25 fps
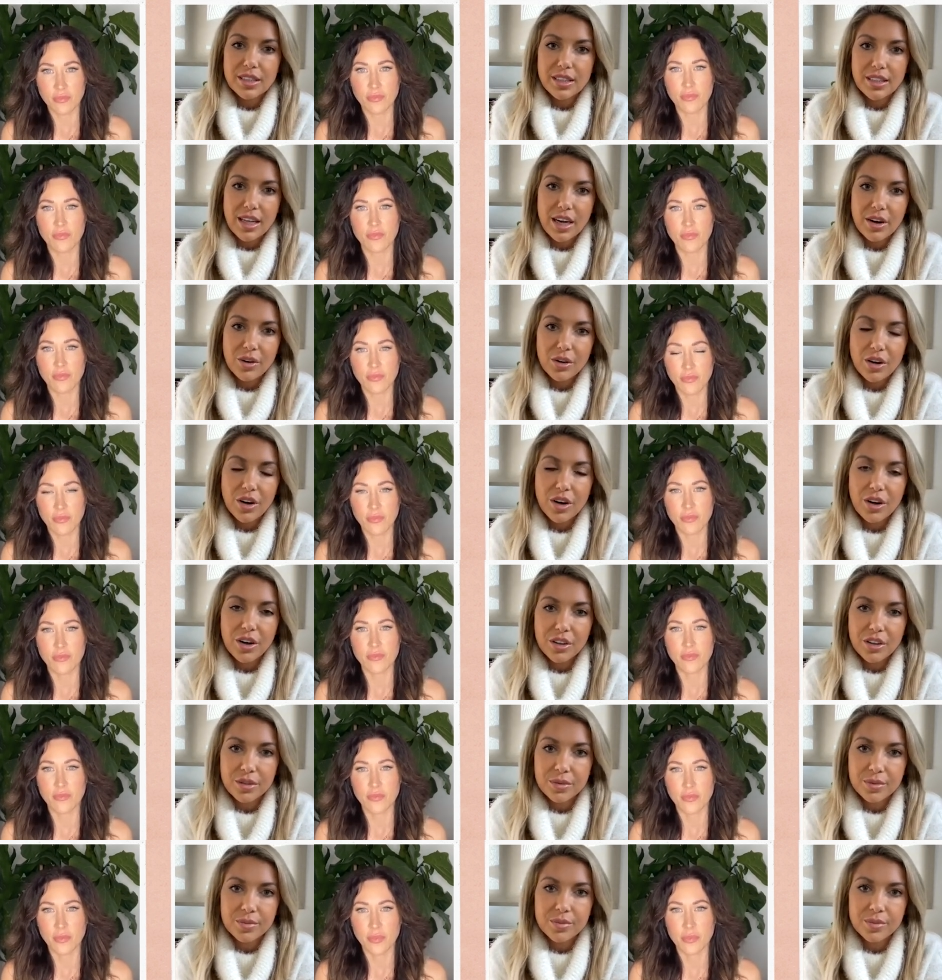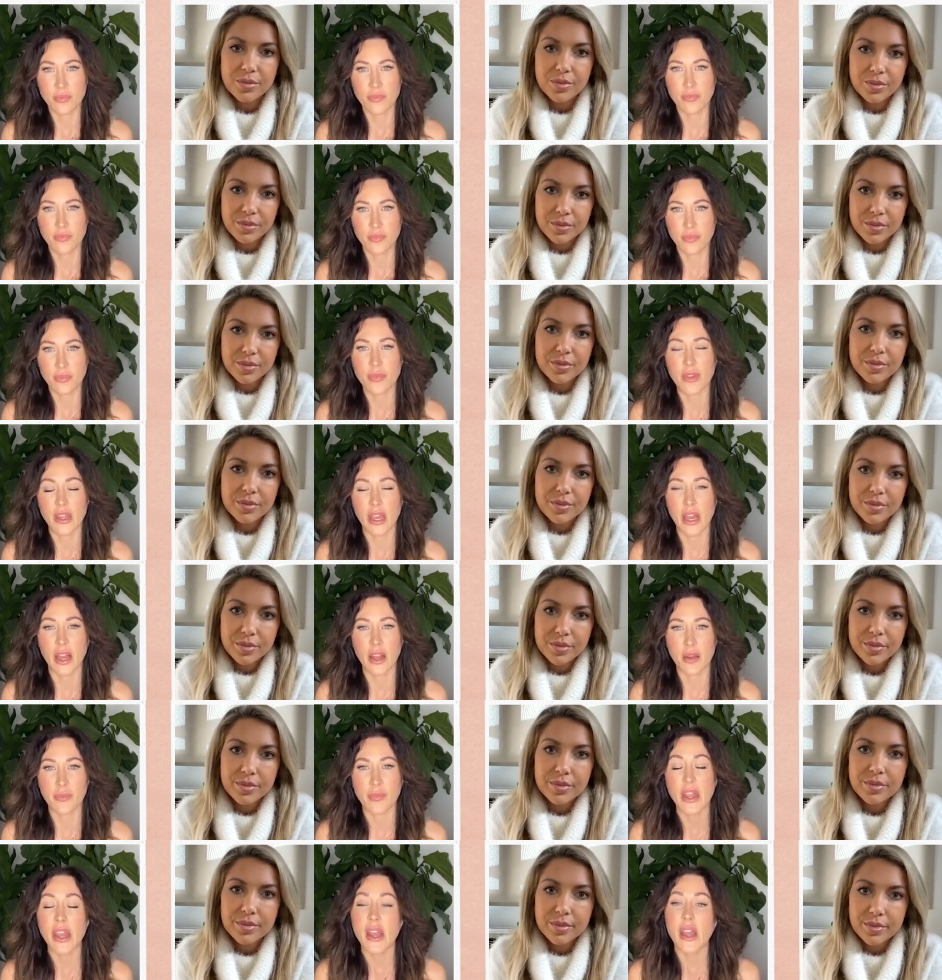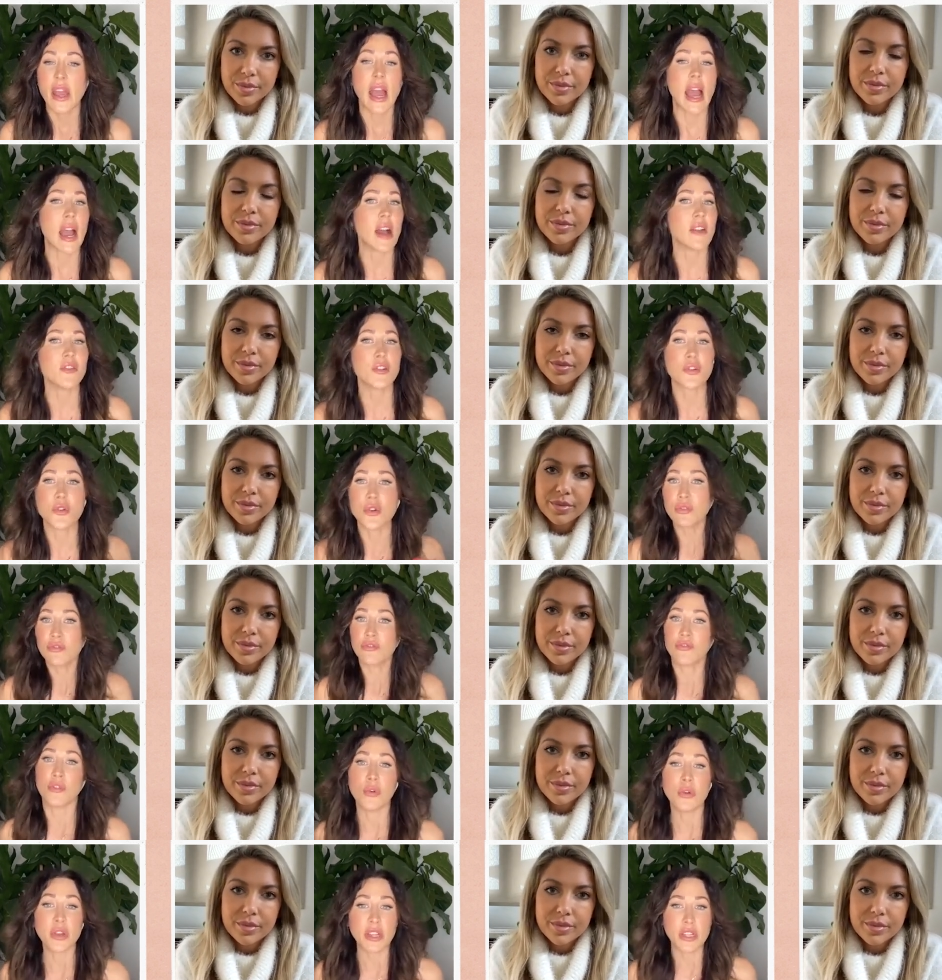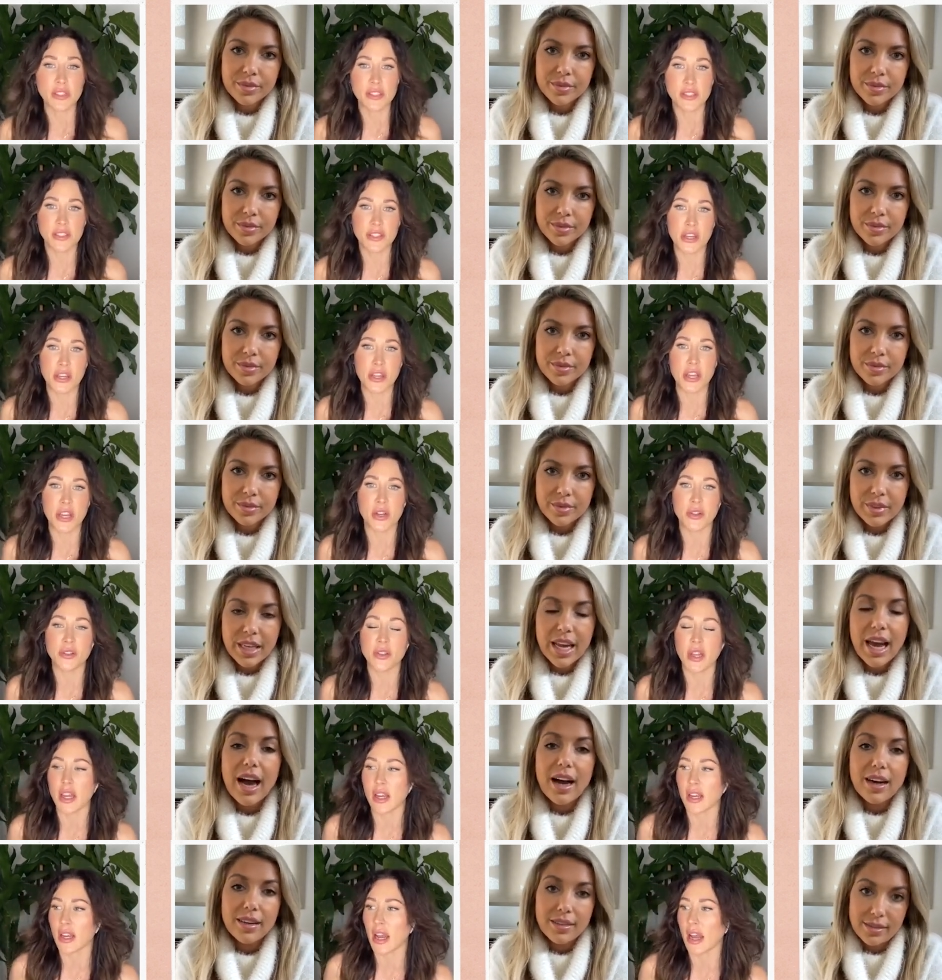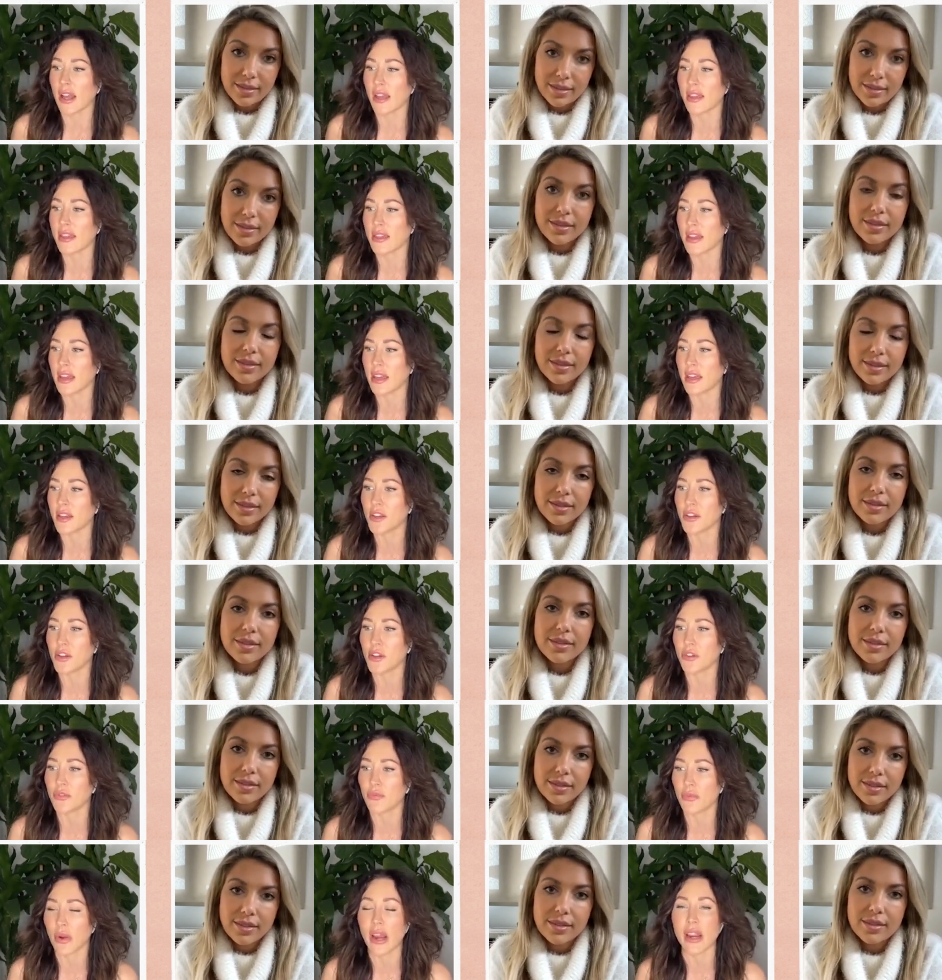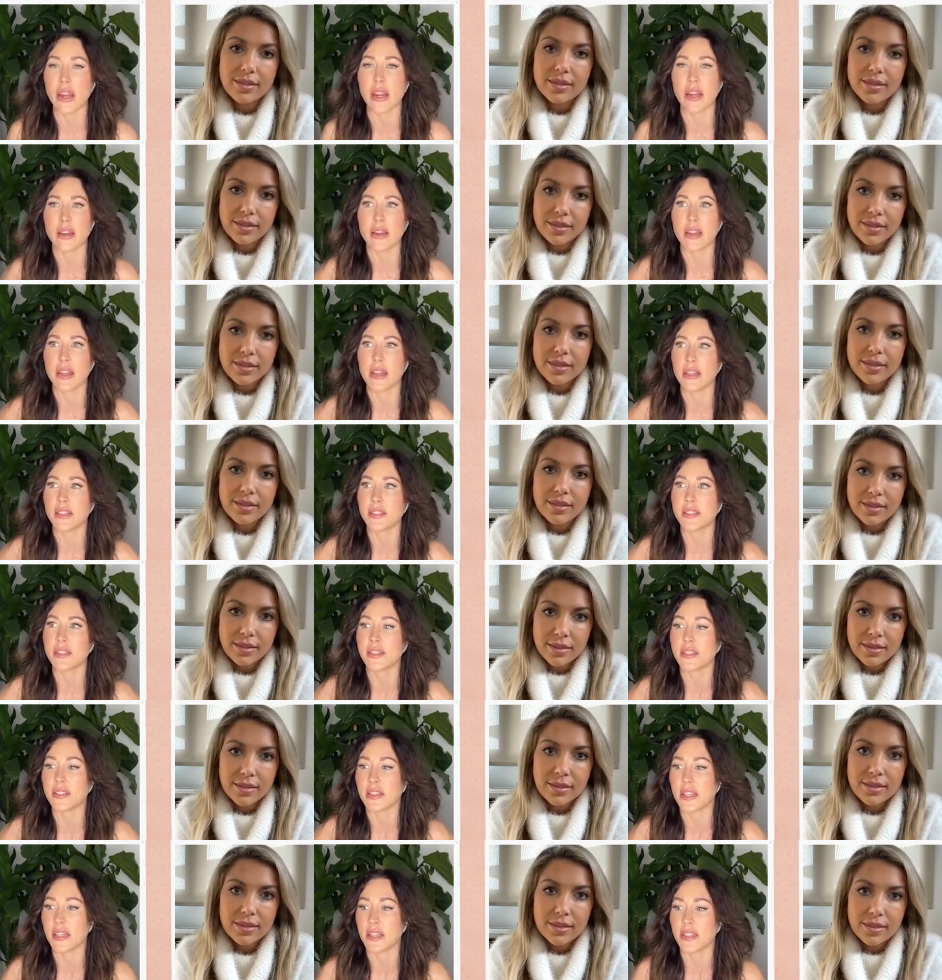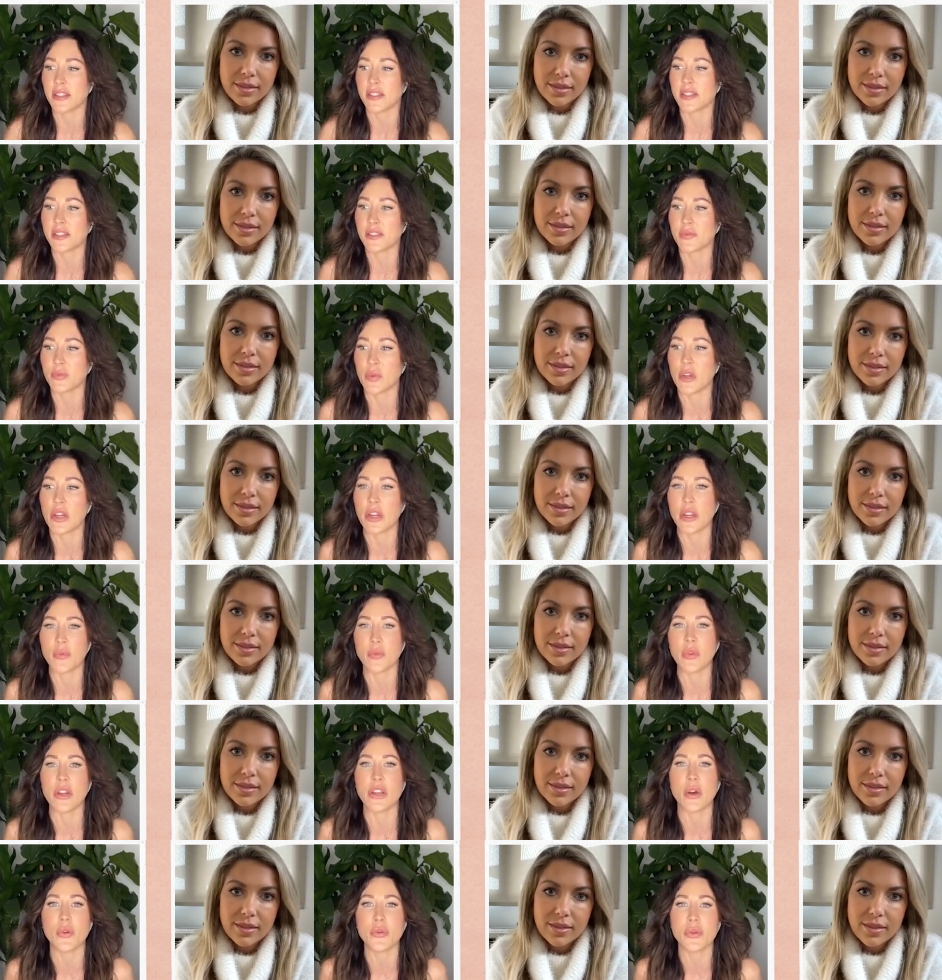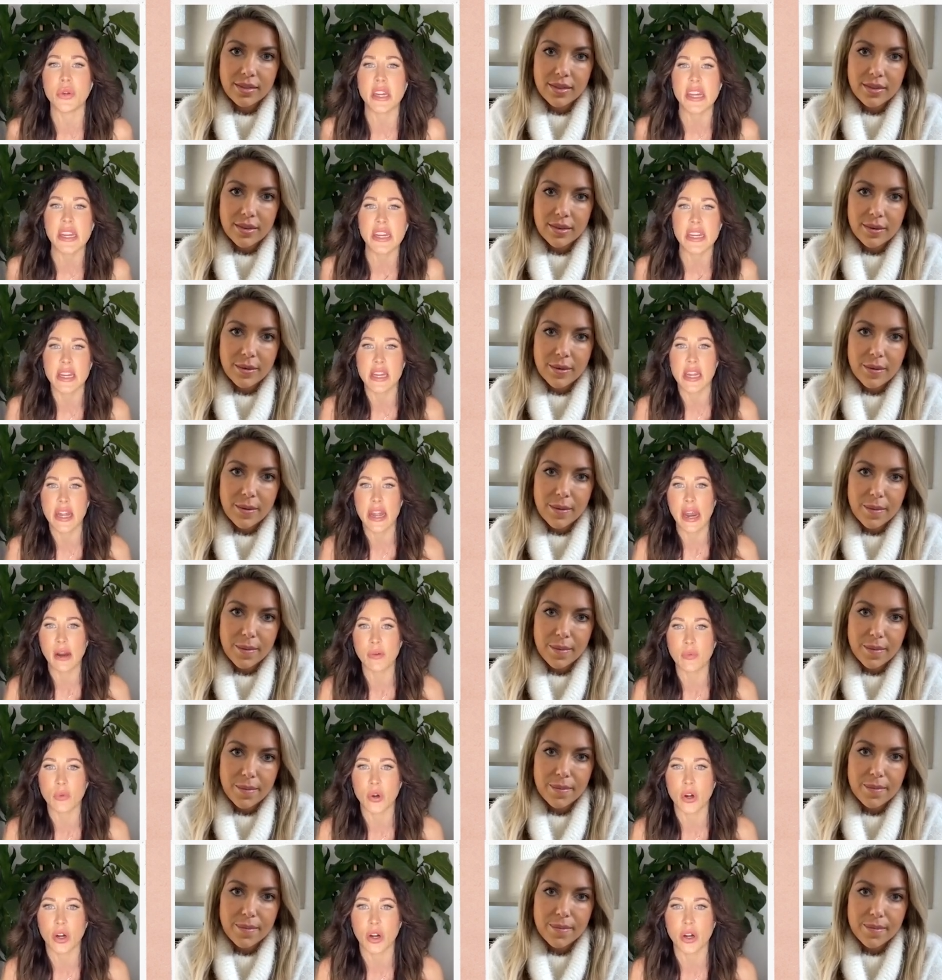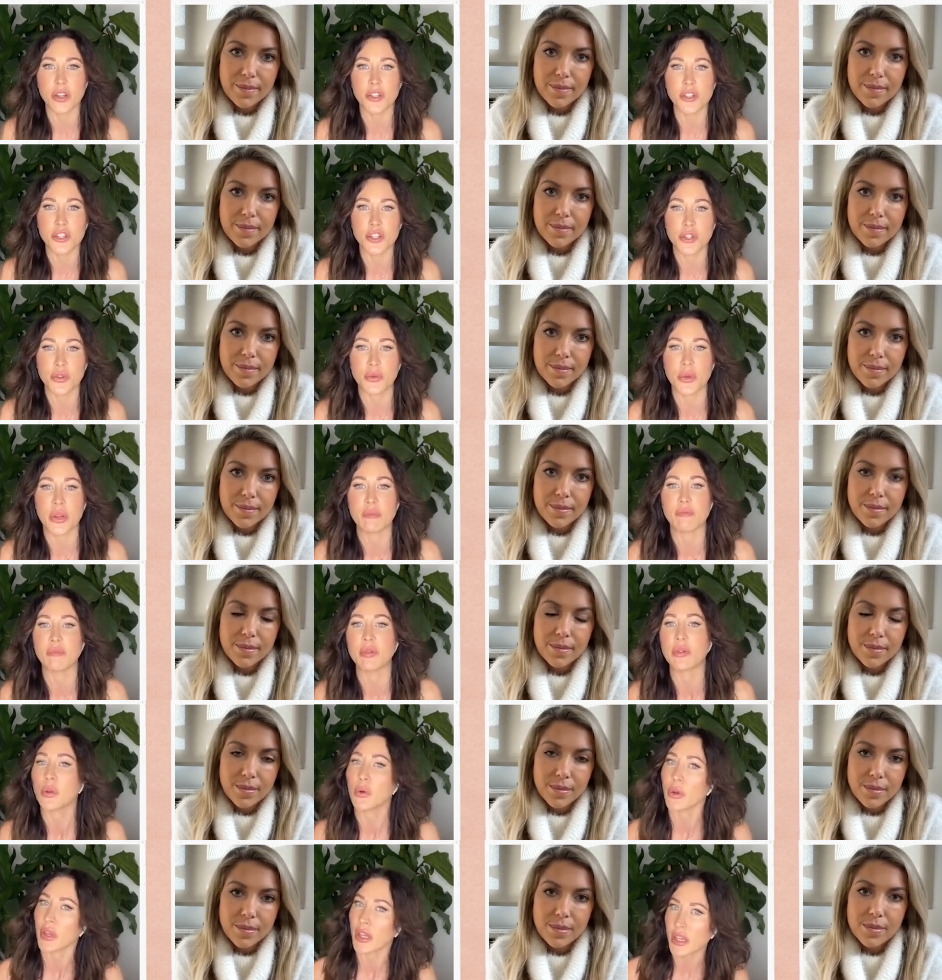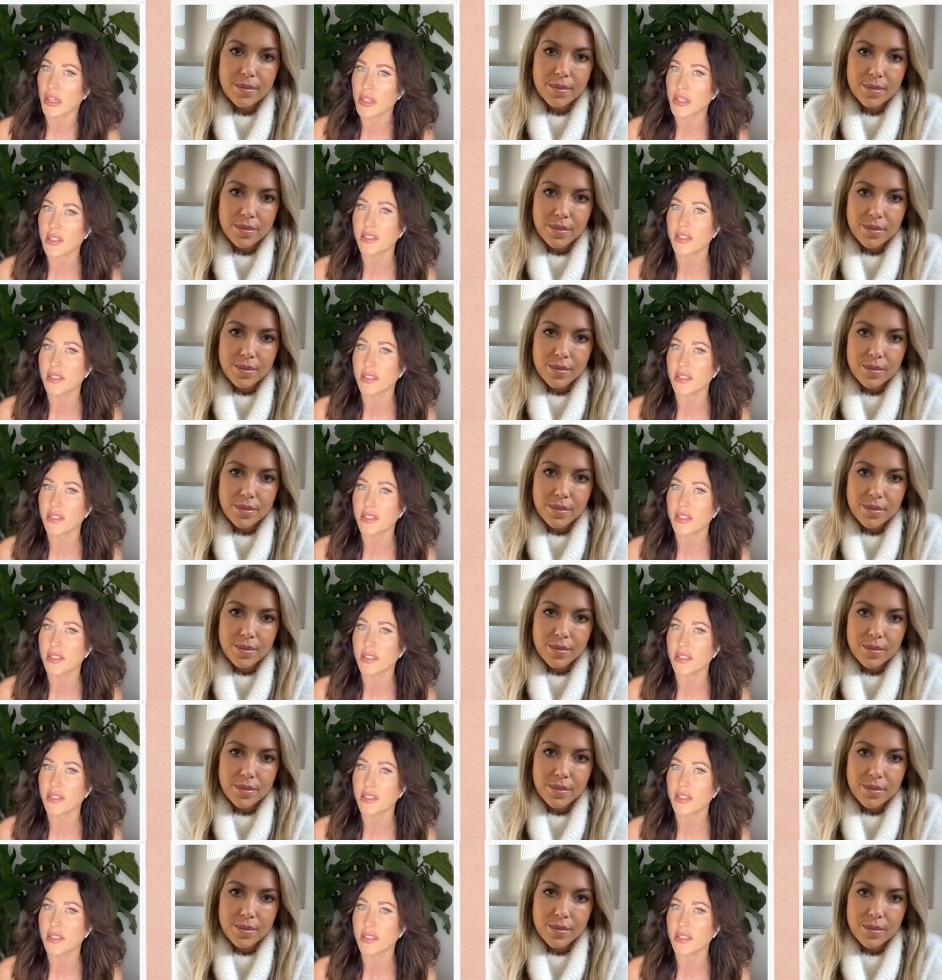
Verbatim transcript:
Speaker 1: in that regard. Yeah.
Speaker 2: Have your own voice. Yeah. You know, like I think you're right. It's, it's, we, we don't need a network to employ us